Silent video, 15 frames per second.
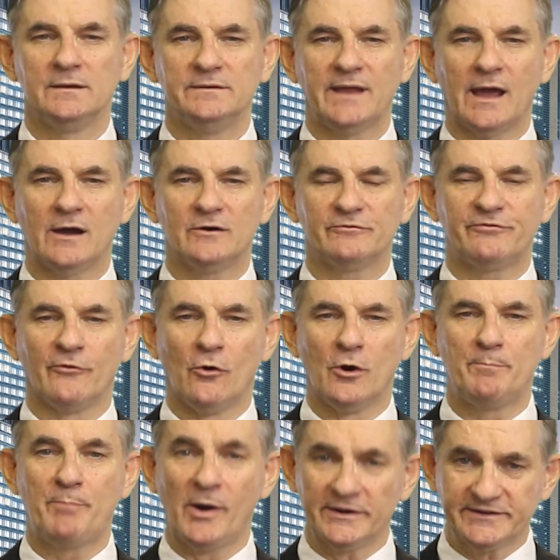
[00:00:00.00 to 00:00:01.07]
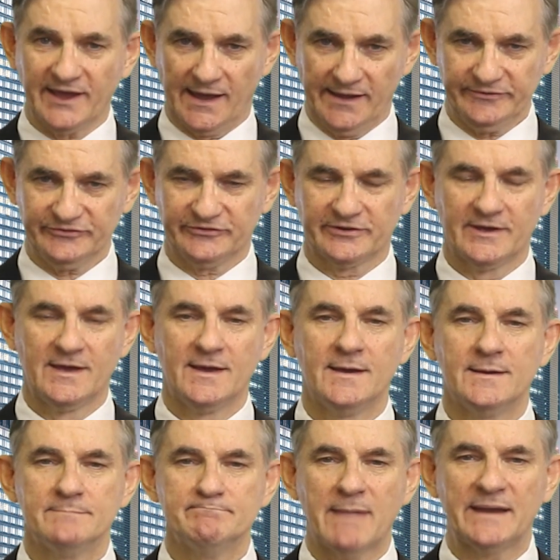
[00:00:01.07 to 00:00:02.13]
Now, for podcasts,
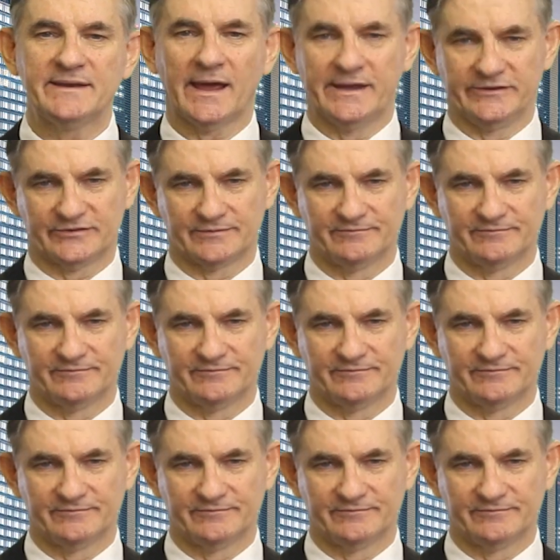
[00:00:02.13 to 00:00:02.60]
Mondays